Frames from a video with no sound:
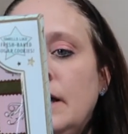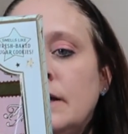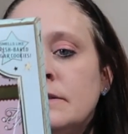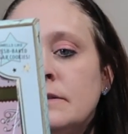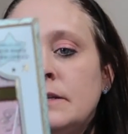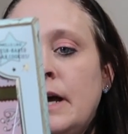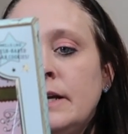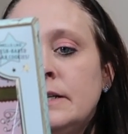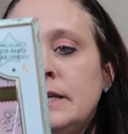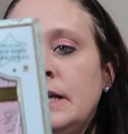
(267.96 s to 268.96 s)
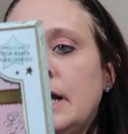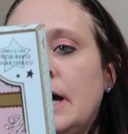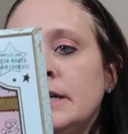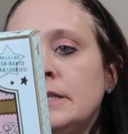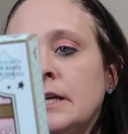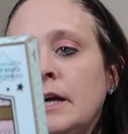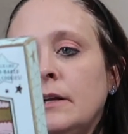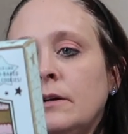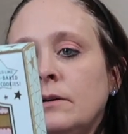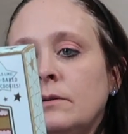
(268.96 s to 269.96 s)
it's 19
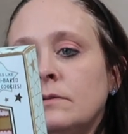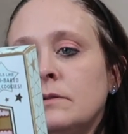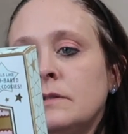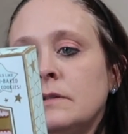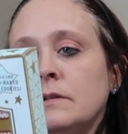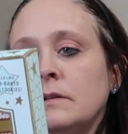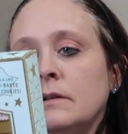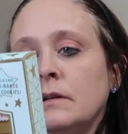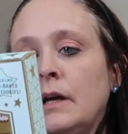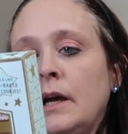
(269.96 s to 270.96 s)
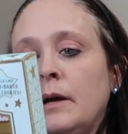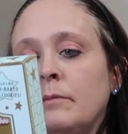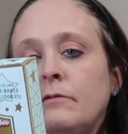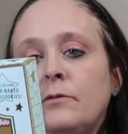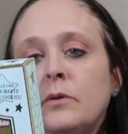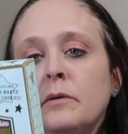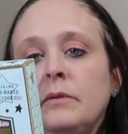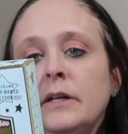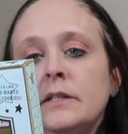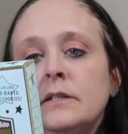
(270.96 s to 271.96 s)
eyeshadows um, four
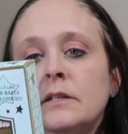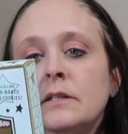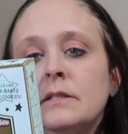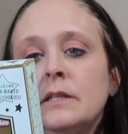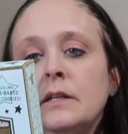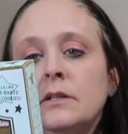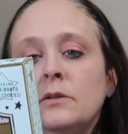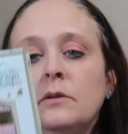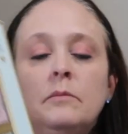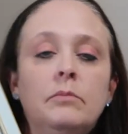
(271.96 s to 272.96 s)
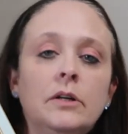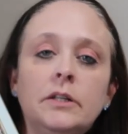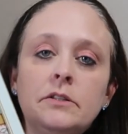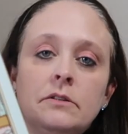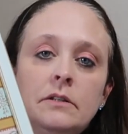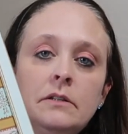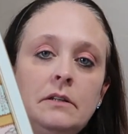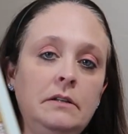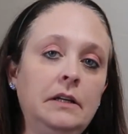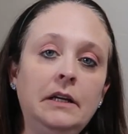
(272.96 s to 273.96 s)
blushes and two bronzers.
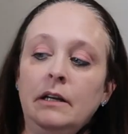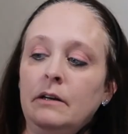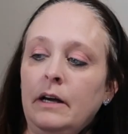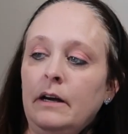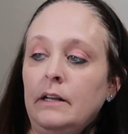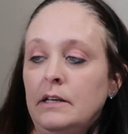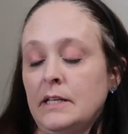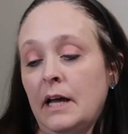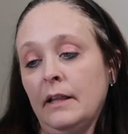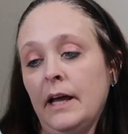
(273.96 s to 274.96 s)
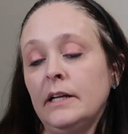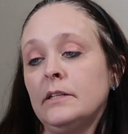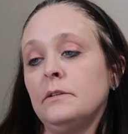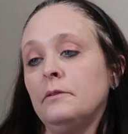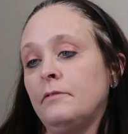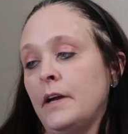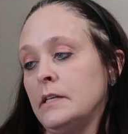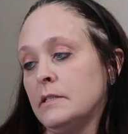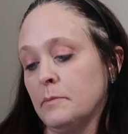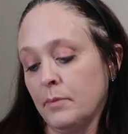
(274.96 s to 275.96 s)
I'll let you know how it is. I like Too
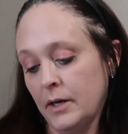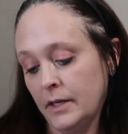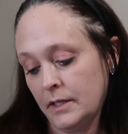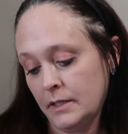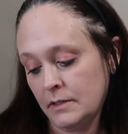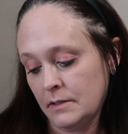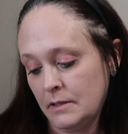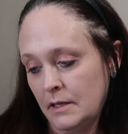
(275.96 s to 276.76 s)
Faced products.